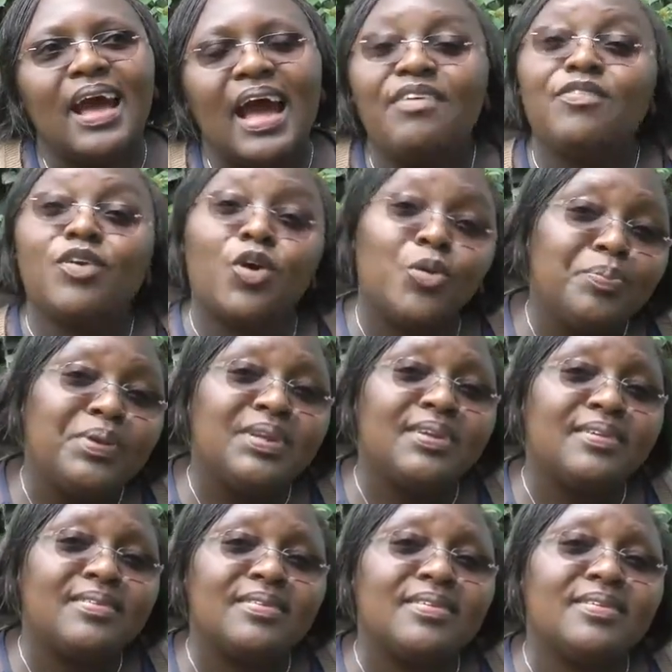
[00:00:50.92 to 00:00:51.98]
have
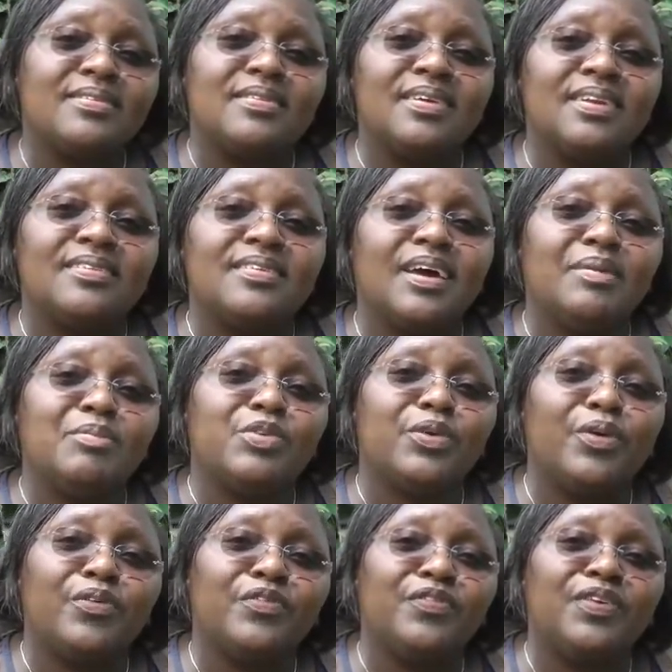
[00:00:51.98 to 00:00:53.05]
competencies in terms
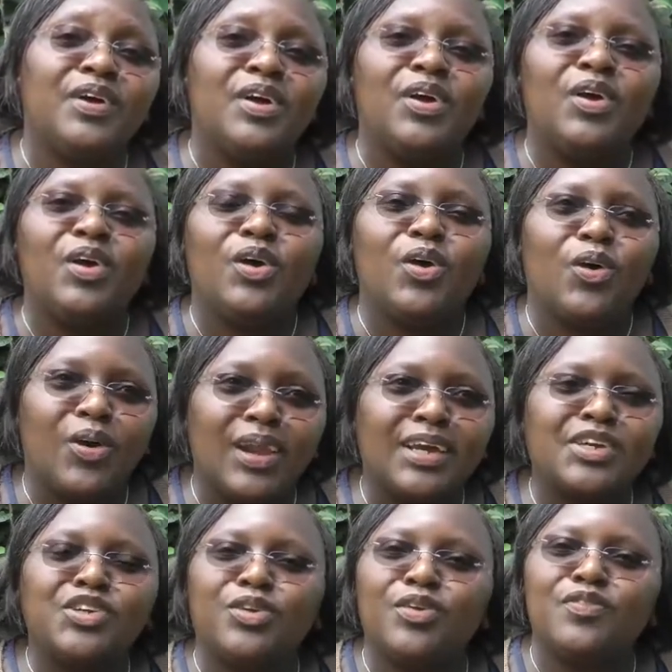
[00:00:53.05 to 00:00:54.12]
of
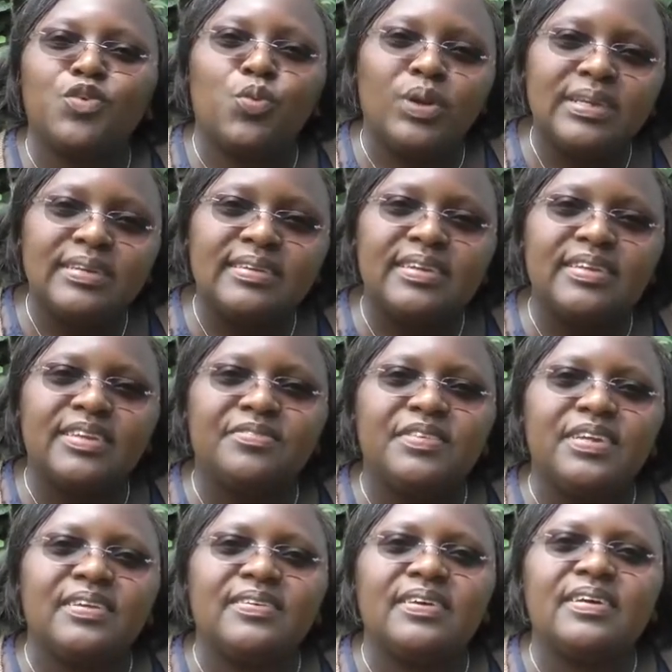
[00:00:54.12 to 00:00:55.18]
collection of quantitative
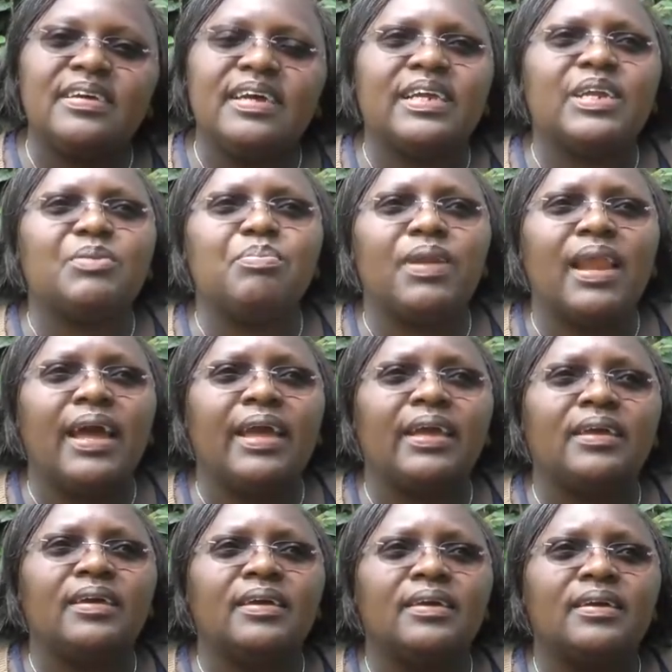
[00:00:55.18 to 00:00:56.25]
data and
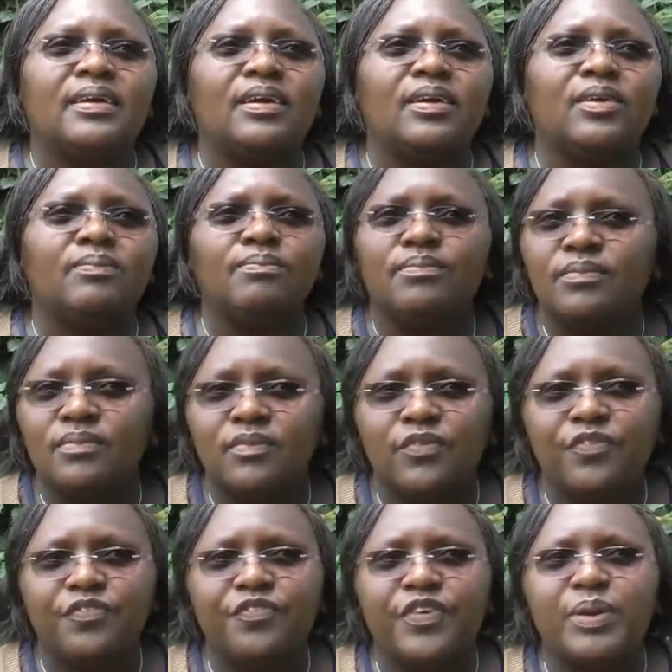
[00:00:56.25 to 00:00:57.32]
applying
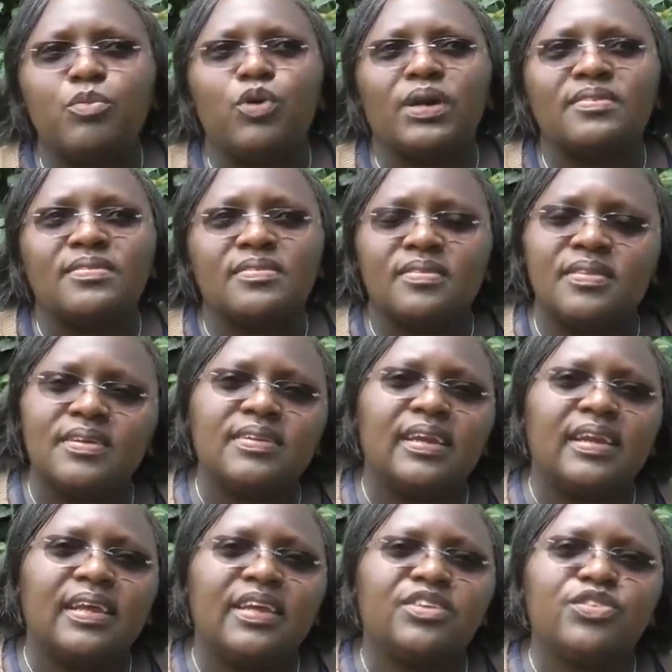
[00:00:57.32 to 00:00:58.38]
frameworks that
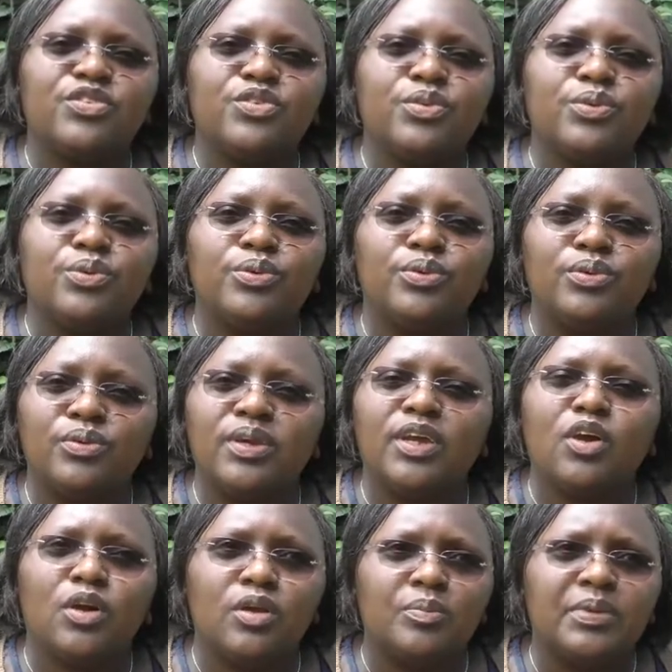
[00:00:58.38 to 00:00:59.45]
are linked to
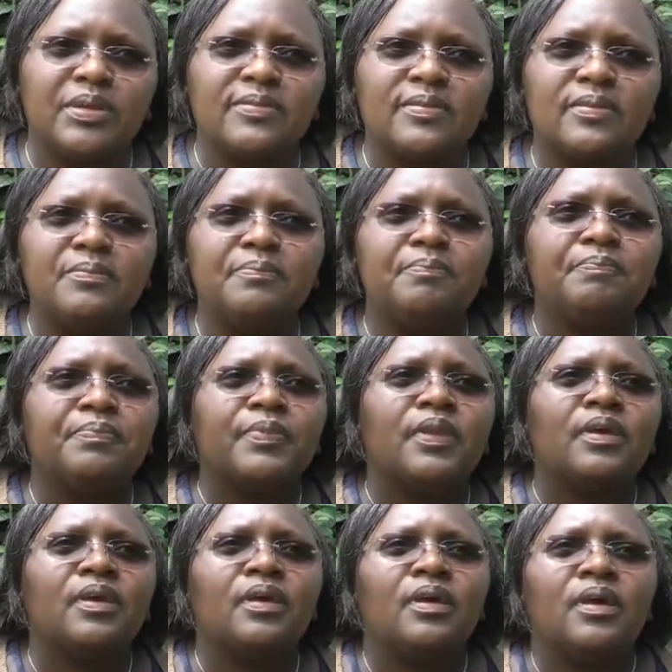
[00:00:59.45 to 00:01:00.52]
economics.
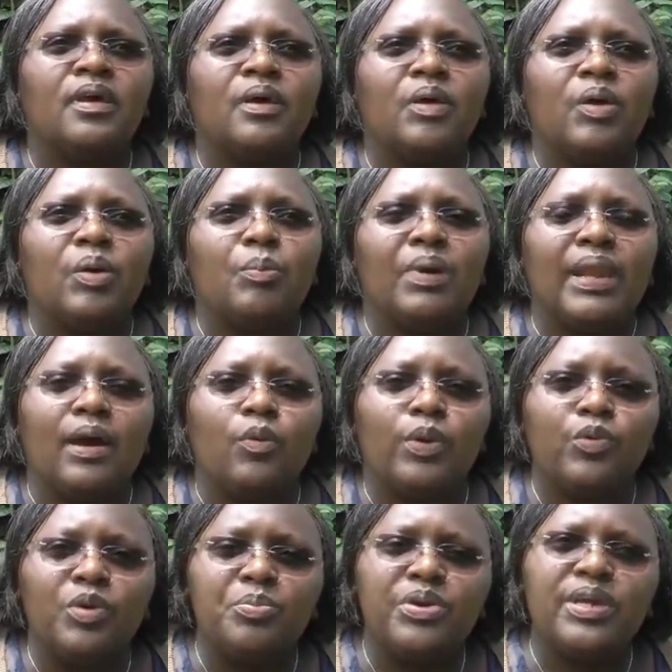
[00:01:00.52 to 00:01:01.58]
But now
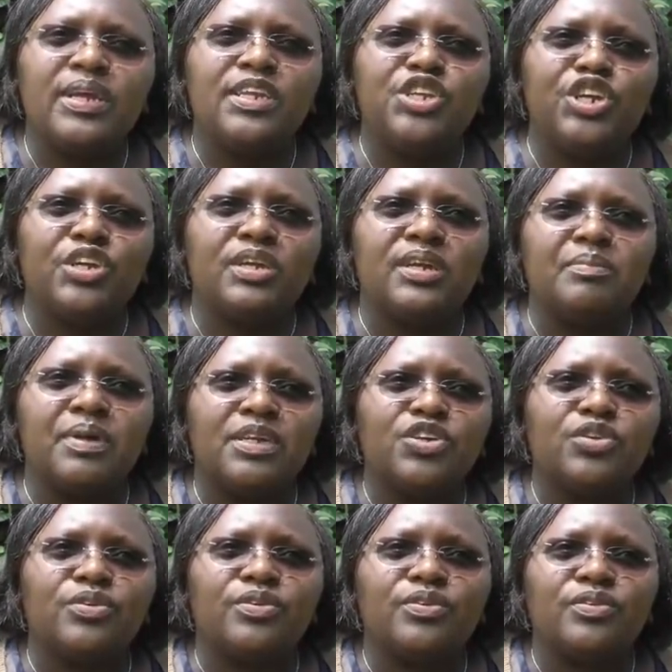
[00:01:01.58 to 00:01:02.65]
when we bring in gender
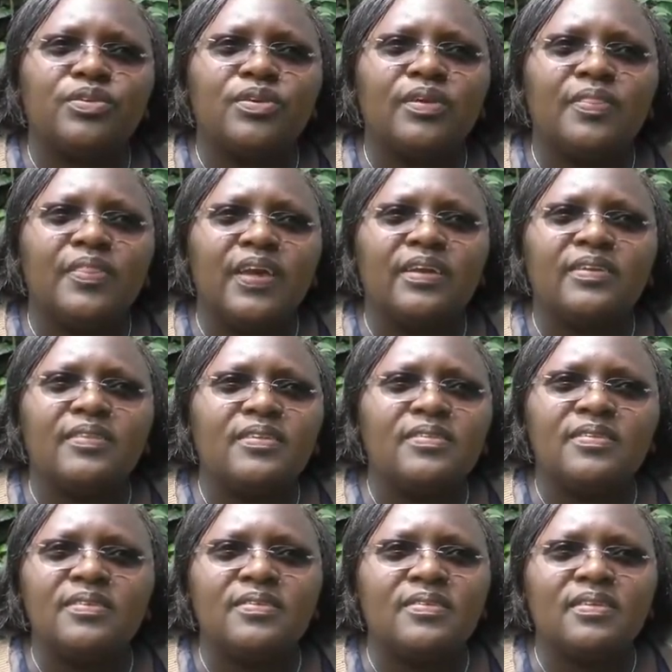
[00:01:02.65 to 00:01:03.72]
dimensions, then
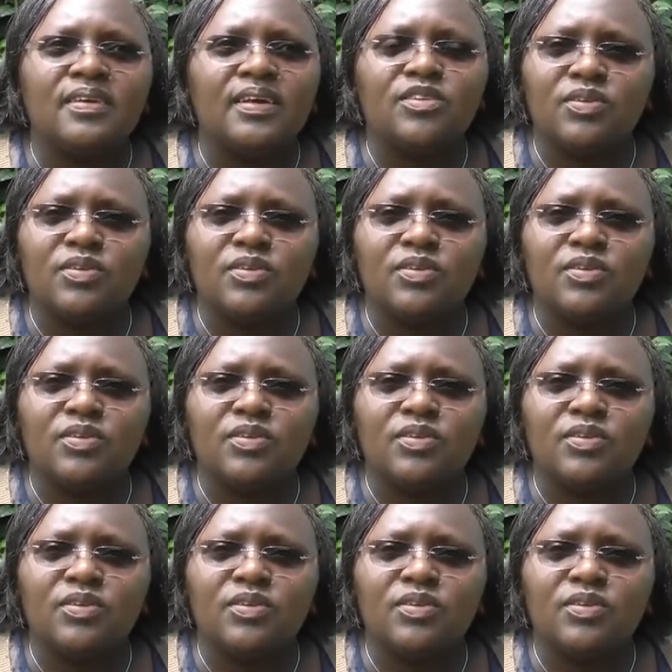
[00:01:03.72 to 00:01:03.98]
this is a